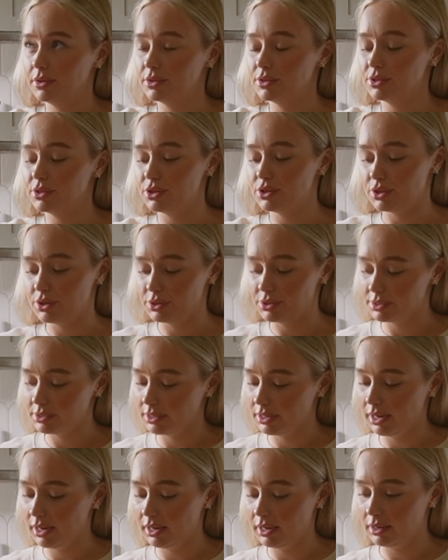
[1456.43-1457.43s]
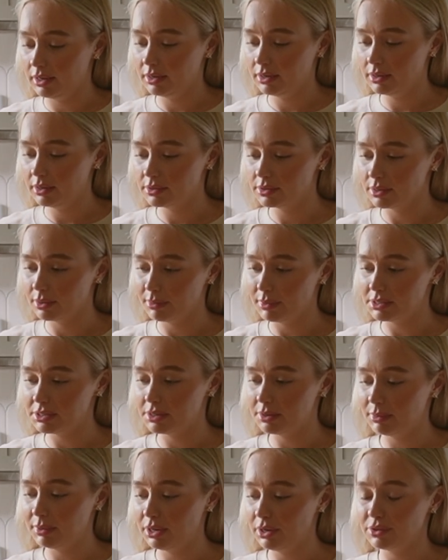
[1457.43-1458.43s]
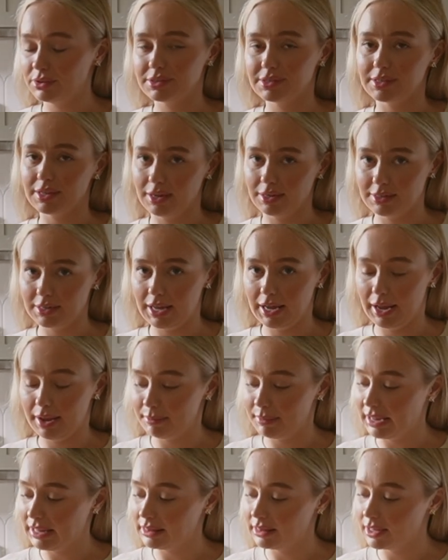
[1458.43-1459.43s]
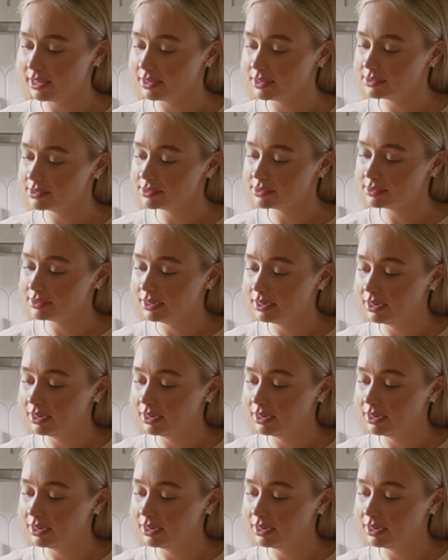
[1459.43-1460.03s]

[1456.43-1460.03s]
It's Tuesday, so it must have been on Sunday I made this.